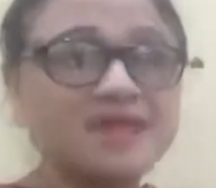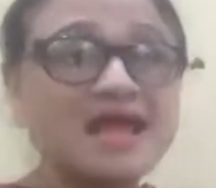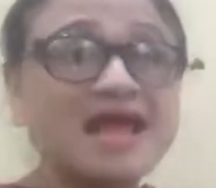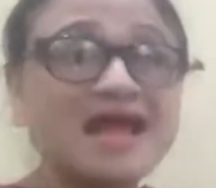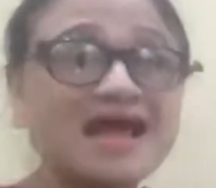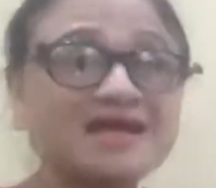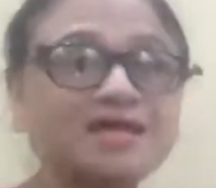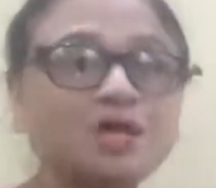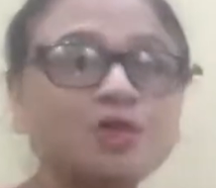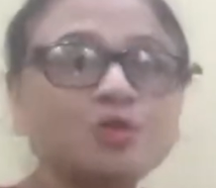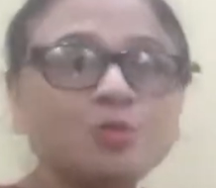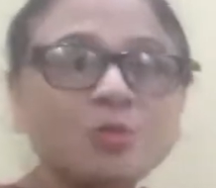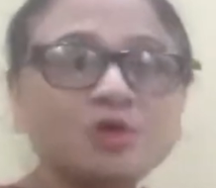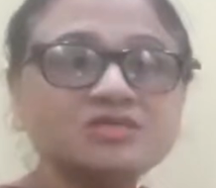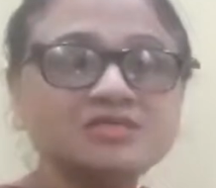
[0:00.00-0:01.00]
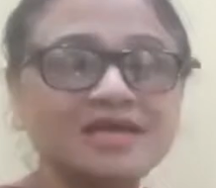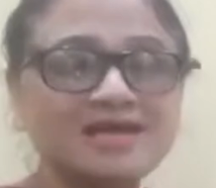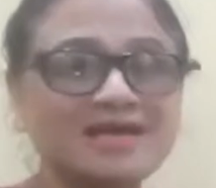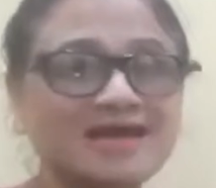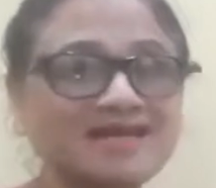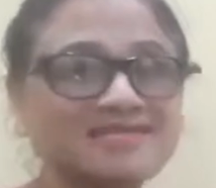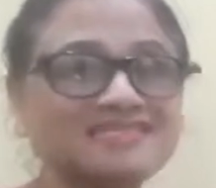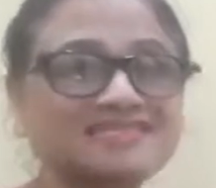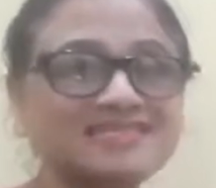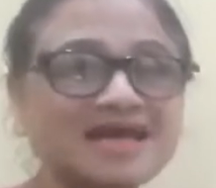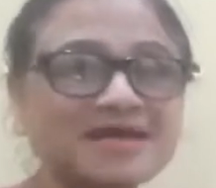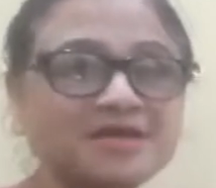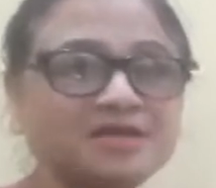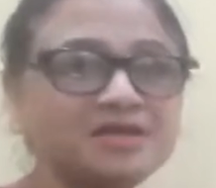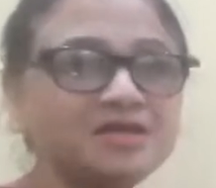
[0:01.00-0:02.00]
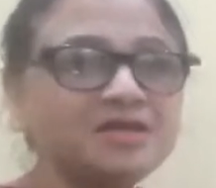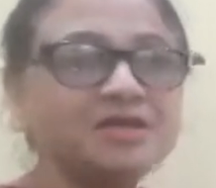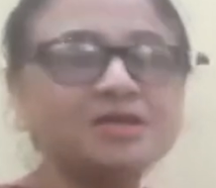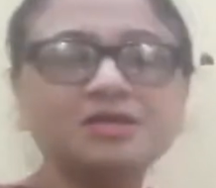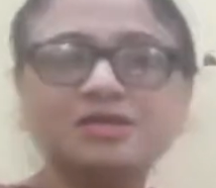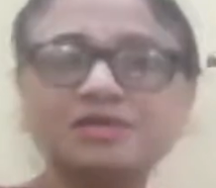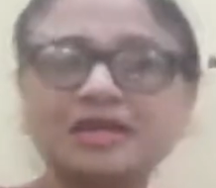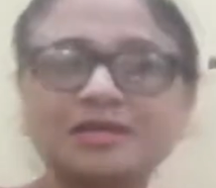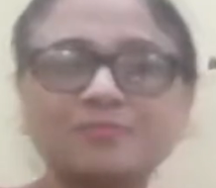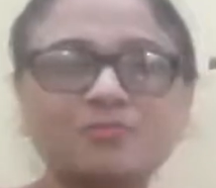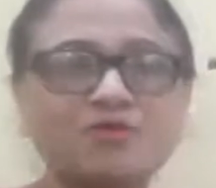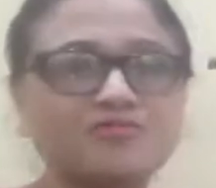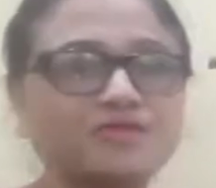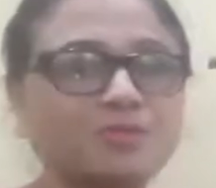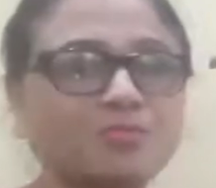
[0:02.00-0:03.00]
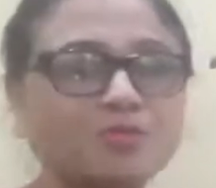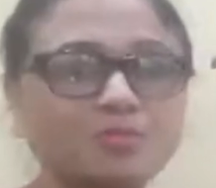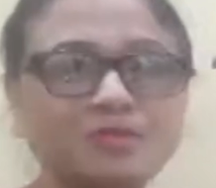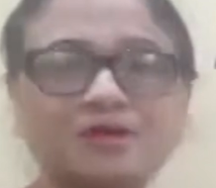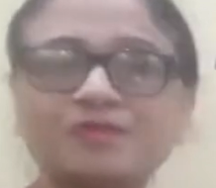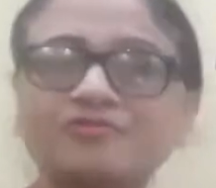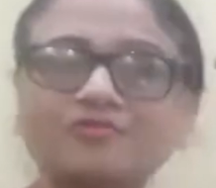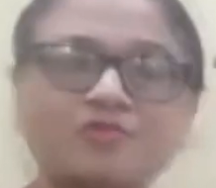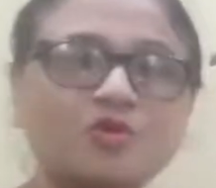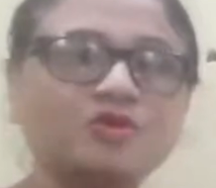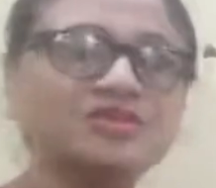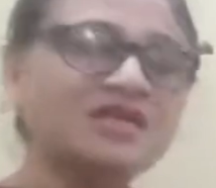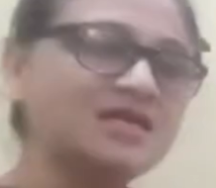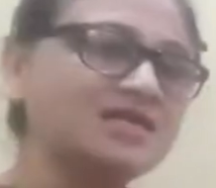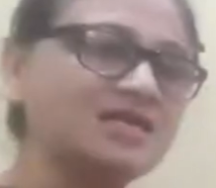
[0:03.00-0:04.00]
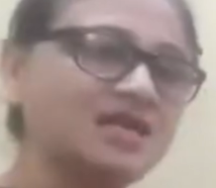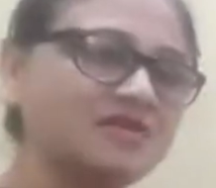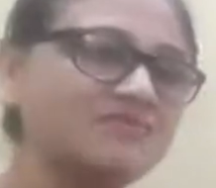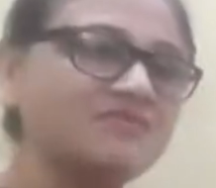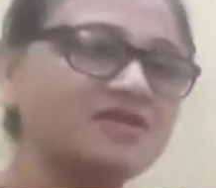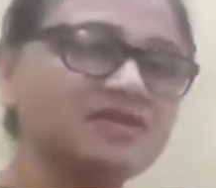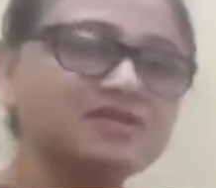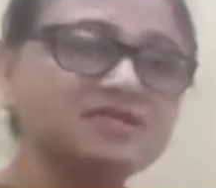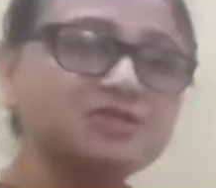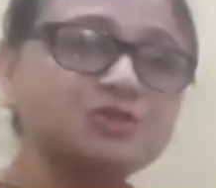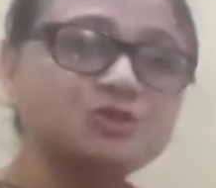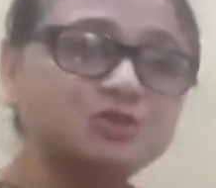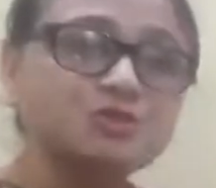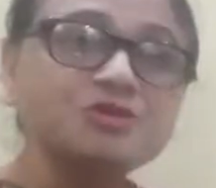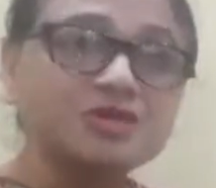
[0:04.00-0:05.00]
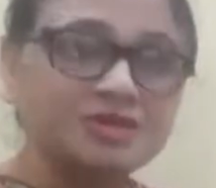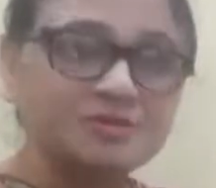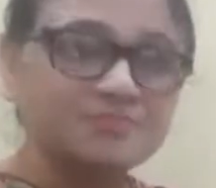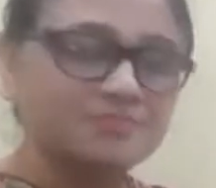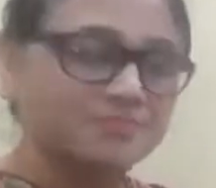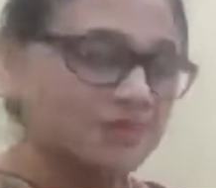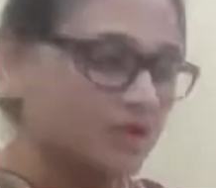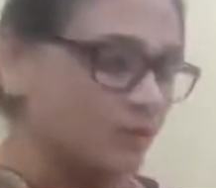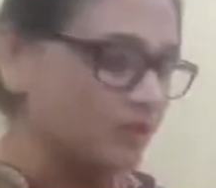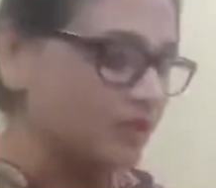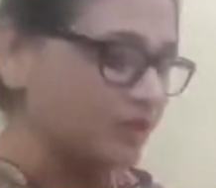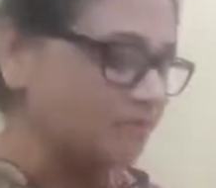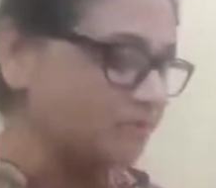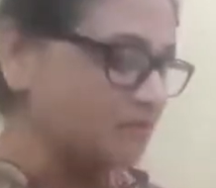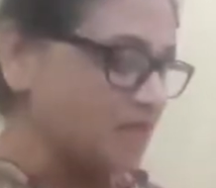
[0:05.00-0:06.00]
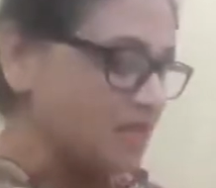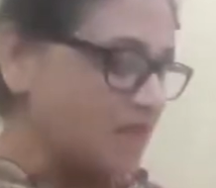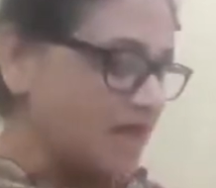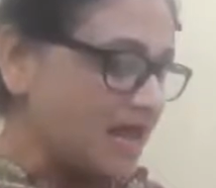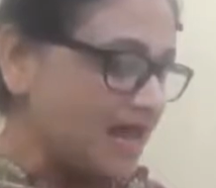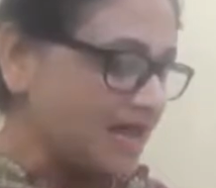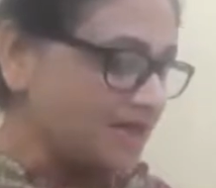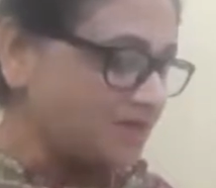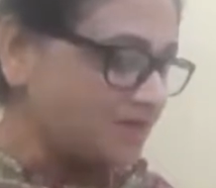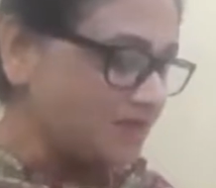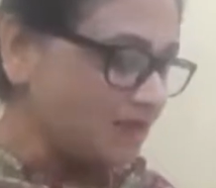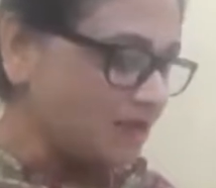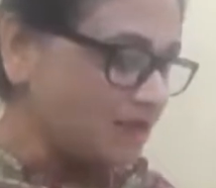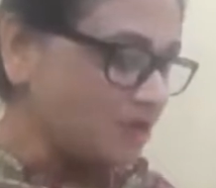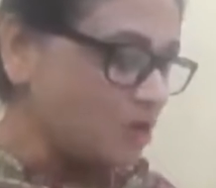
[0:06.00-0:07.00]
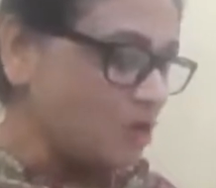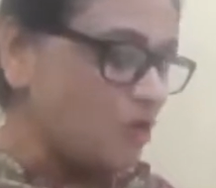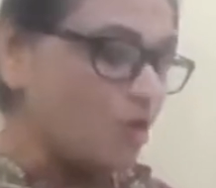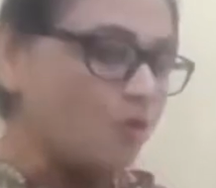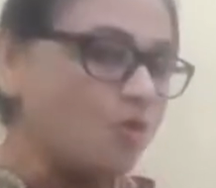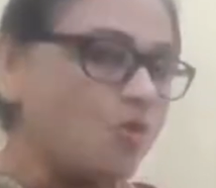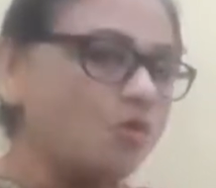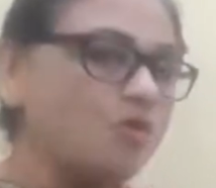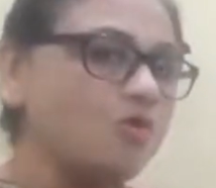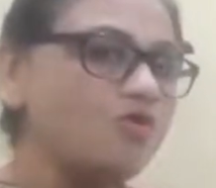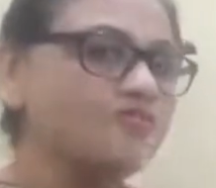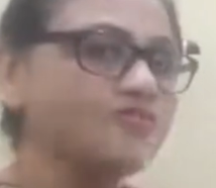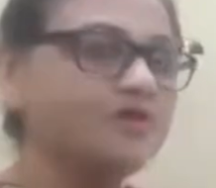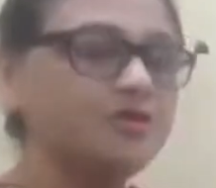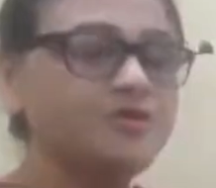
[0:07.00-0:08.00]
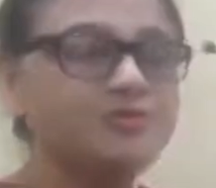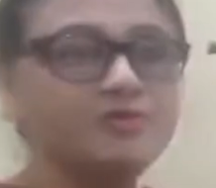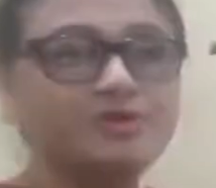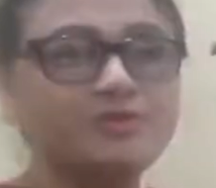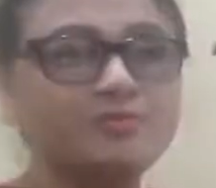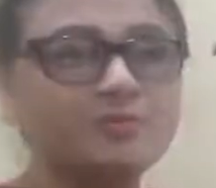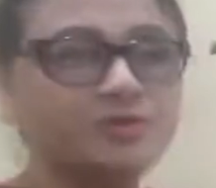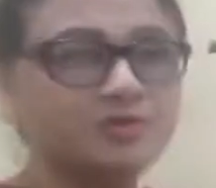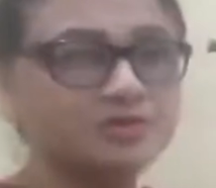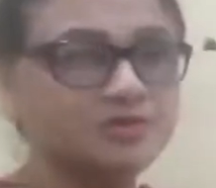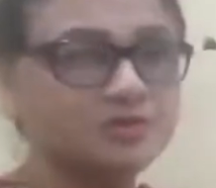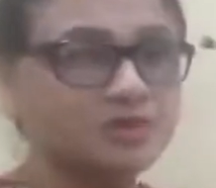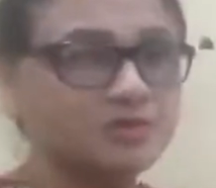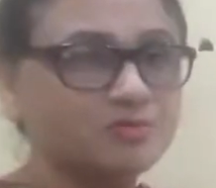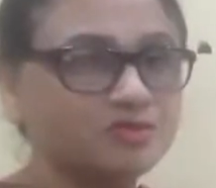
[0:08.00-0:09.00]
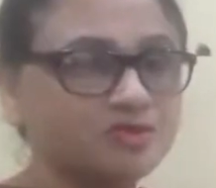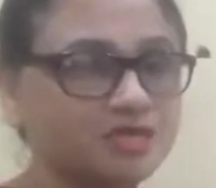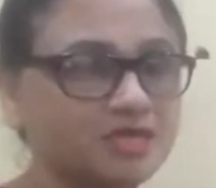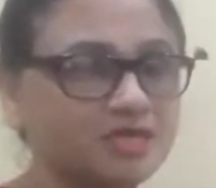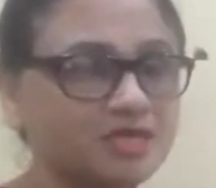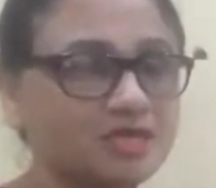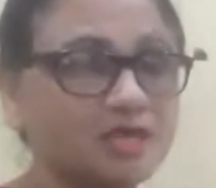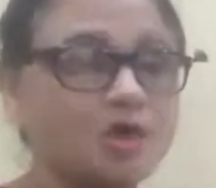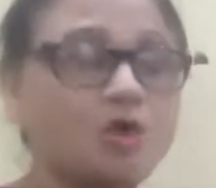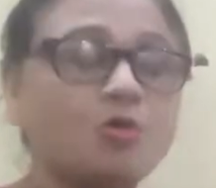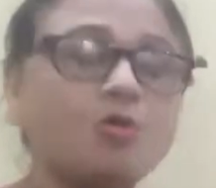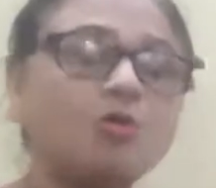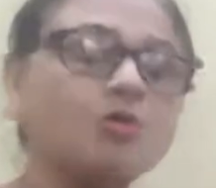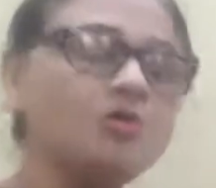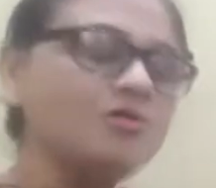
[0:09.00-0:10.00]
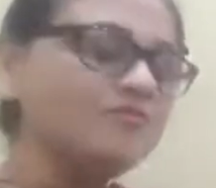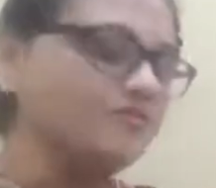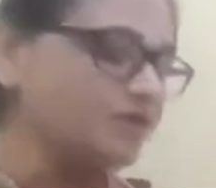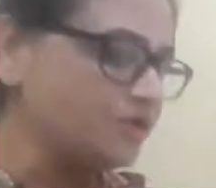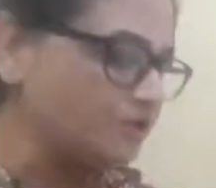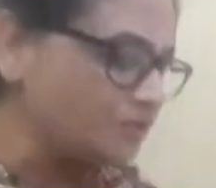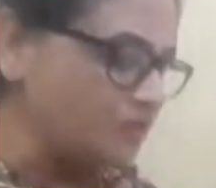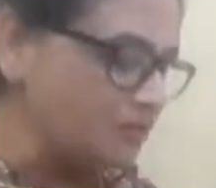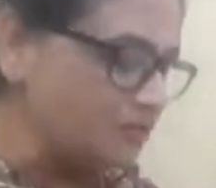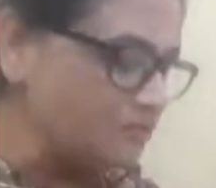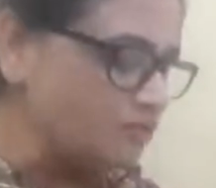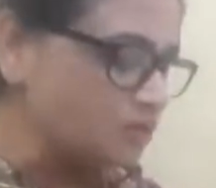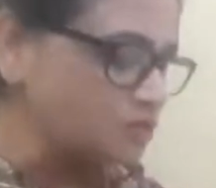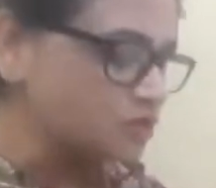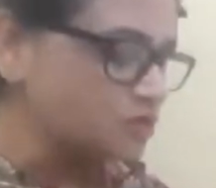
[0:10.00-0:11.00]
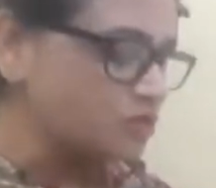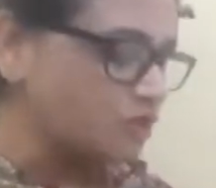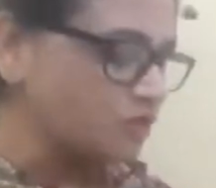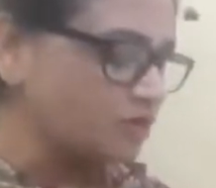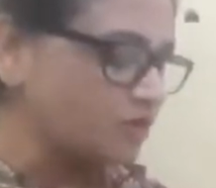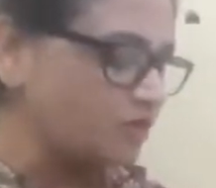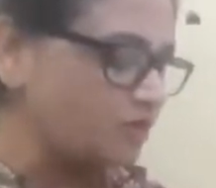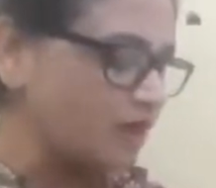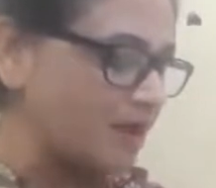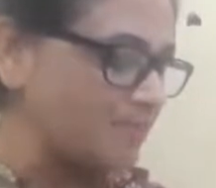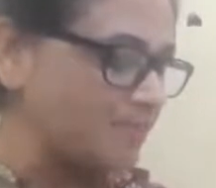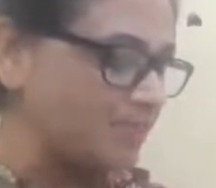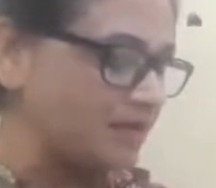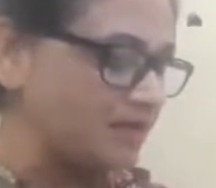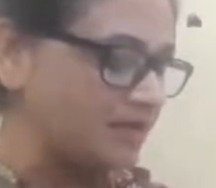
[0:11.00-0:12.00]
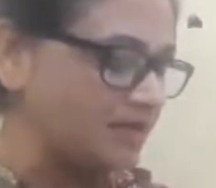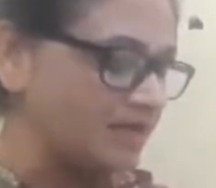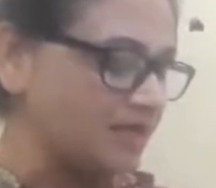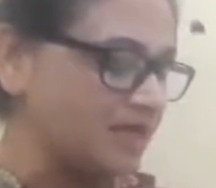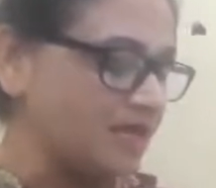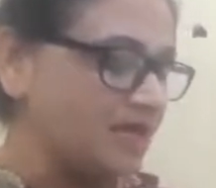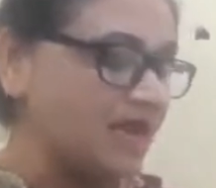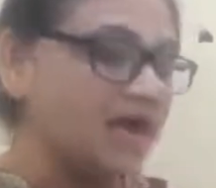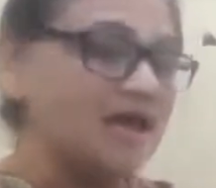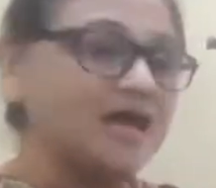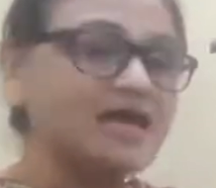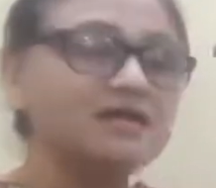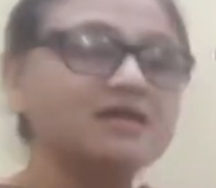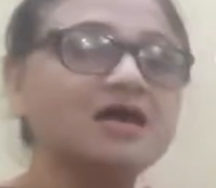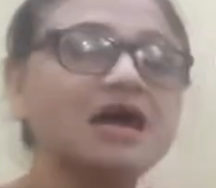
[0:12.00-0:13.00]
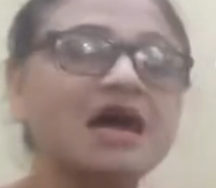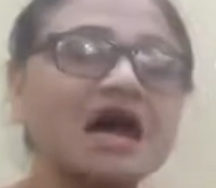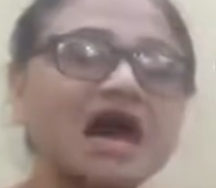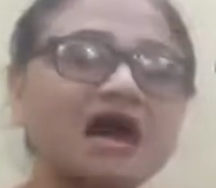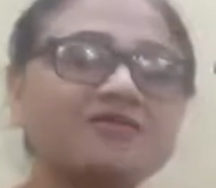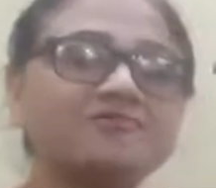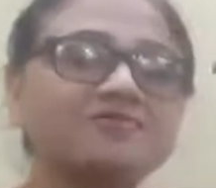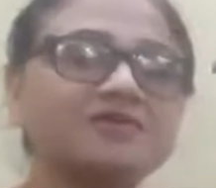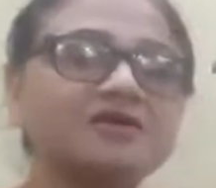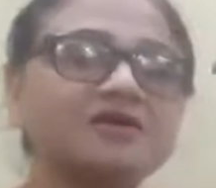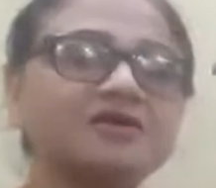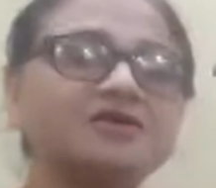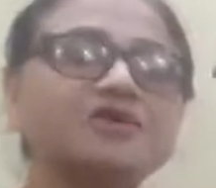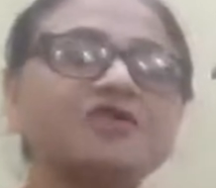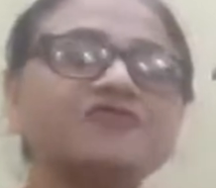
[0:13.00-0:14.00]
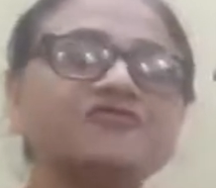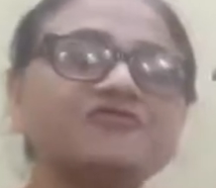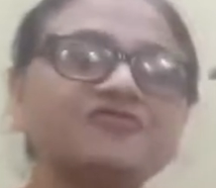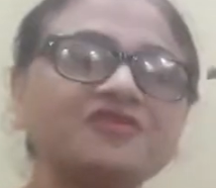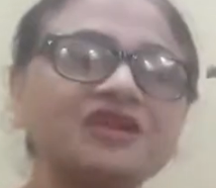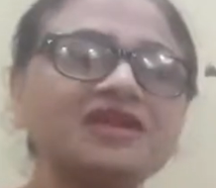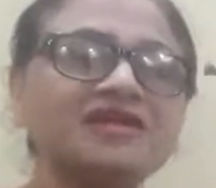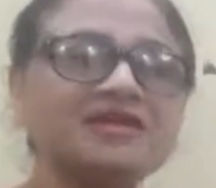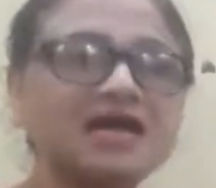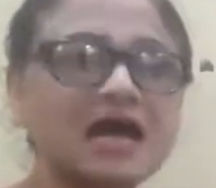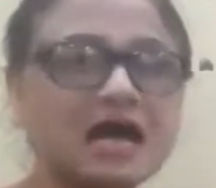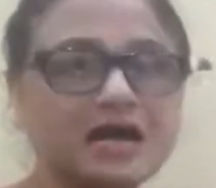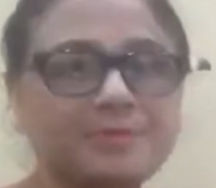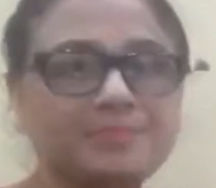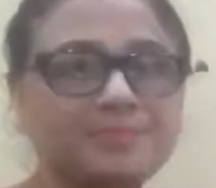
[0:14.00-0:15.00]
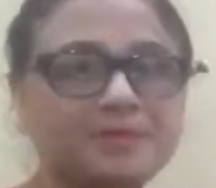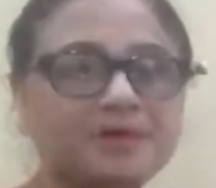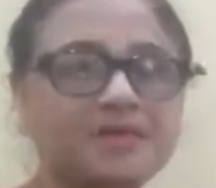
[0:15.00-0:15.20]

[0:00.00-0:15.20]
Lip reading: and it was an excited type of the movement for that lifeless tree. Okay. And then whole of the tree was now shaking, whole of the tree was now trembling. And after filling up